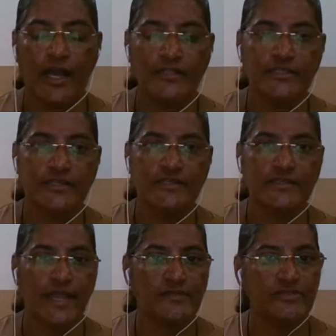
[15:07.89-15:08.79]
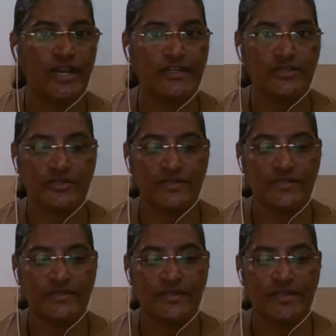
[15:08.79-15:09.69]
cultures and traditions,